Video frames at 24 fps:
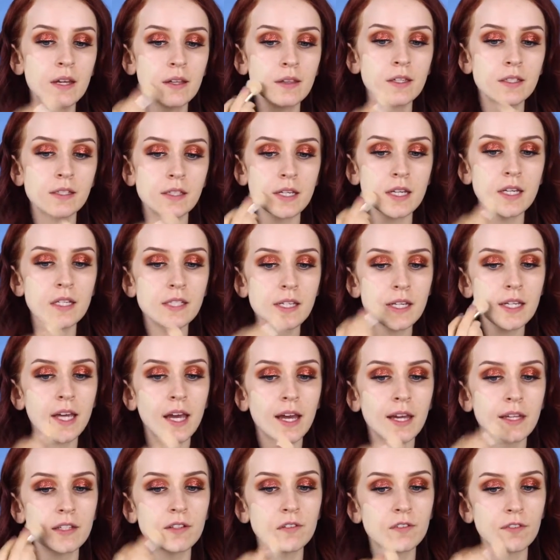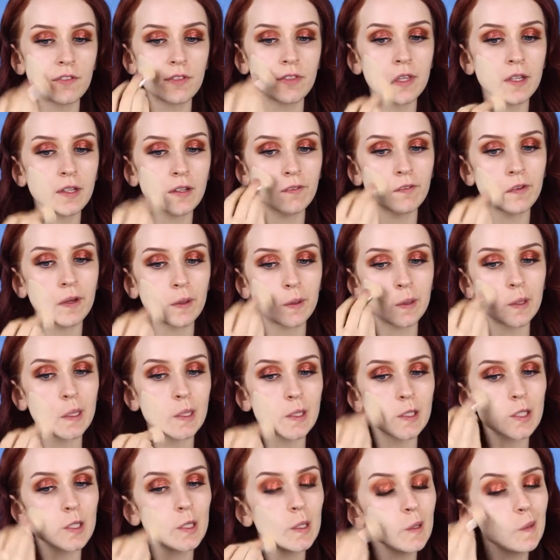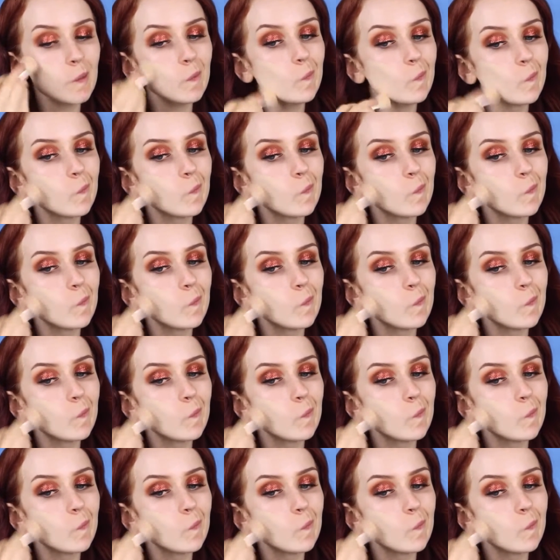This is a kind of thick foundation,